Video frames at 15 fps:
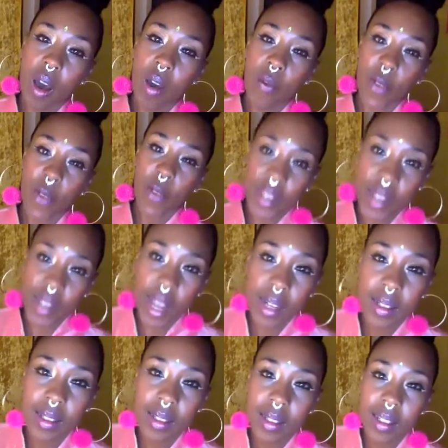for the
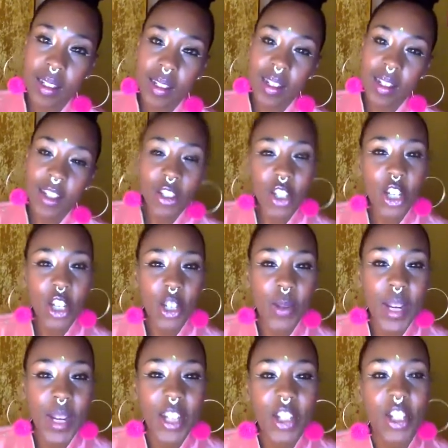next
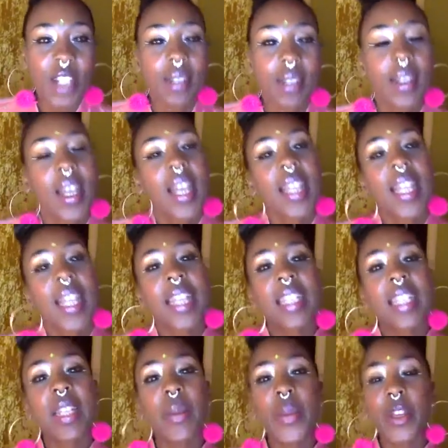generation. Let's
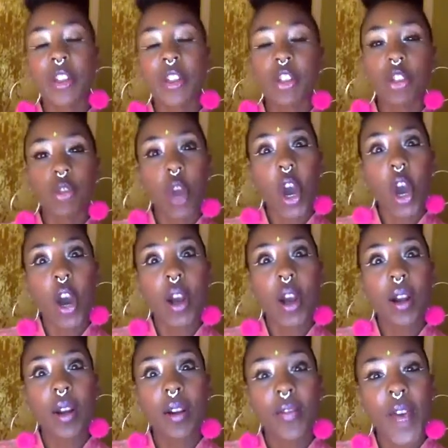build
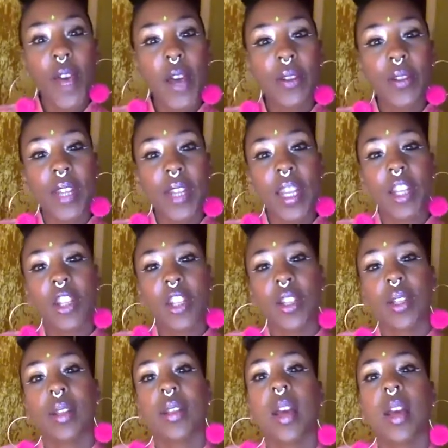strong
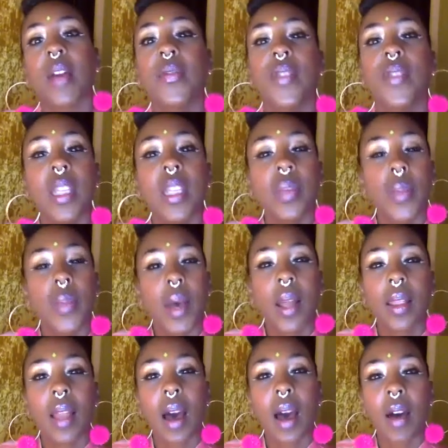foundations of deep
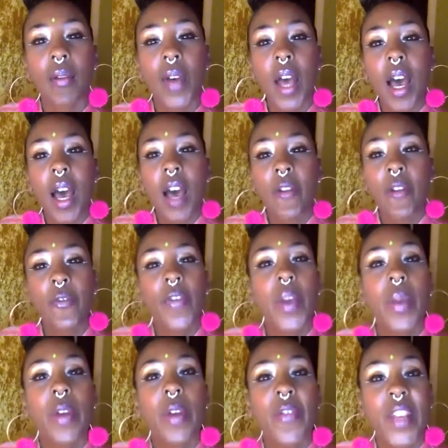love
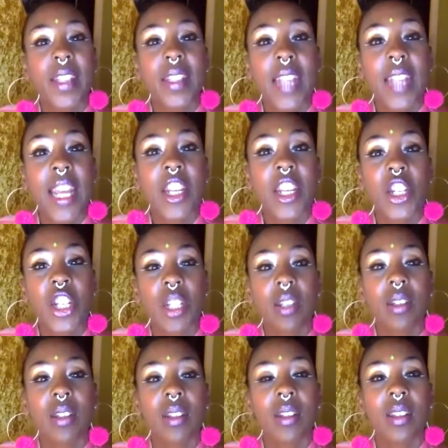femifestation.
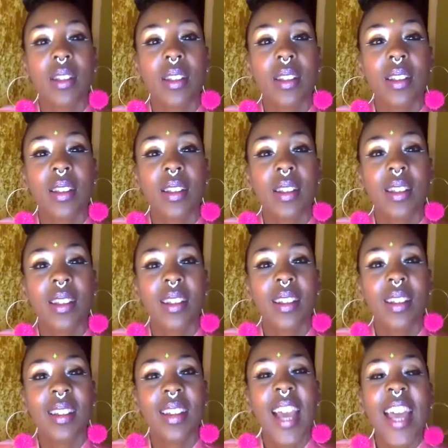
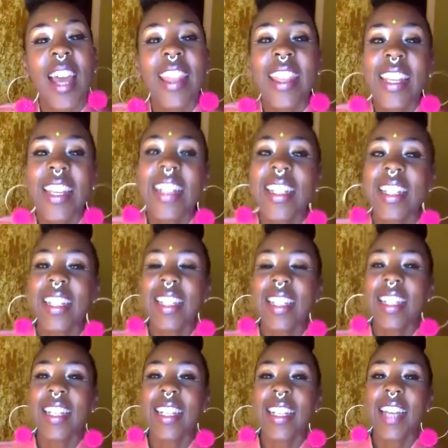This
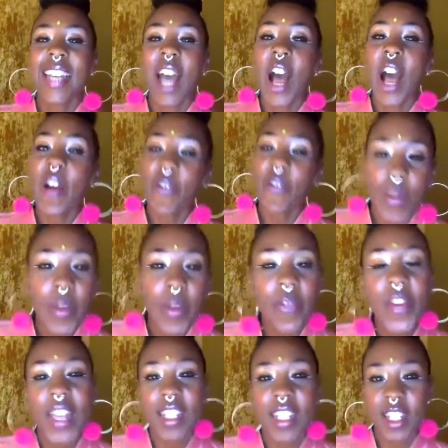
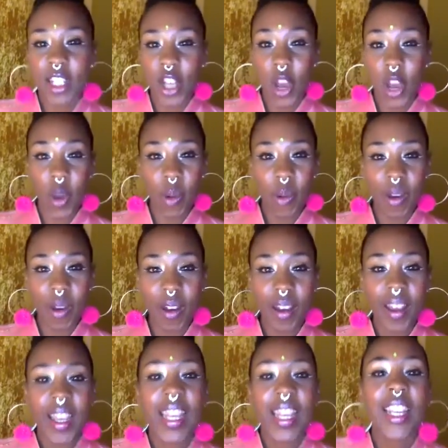Femifesto
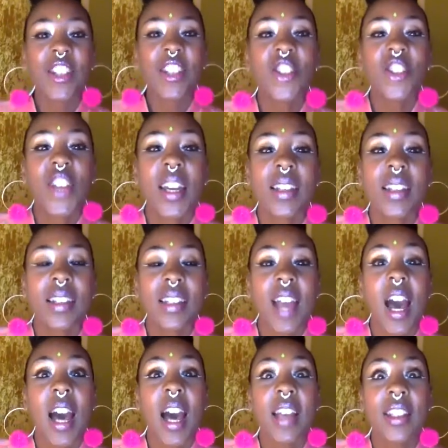is just
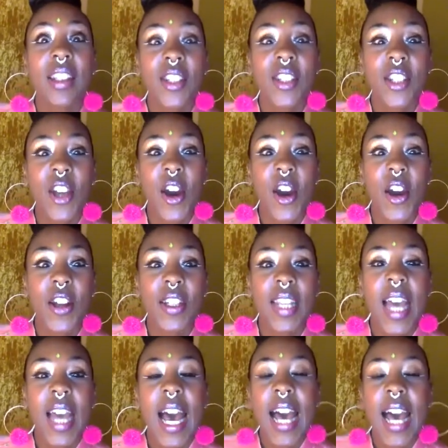a start,
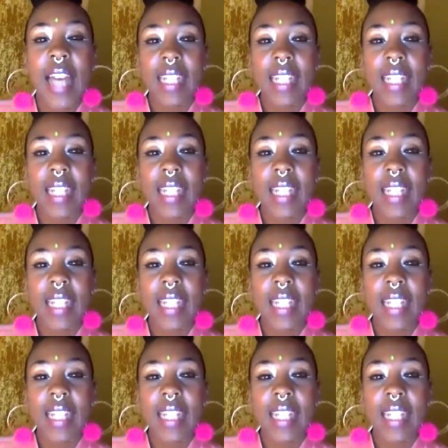a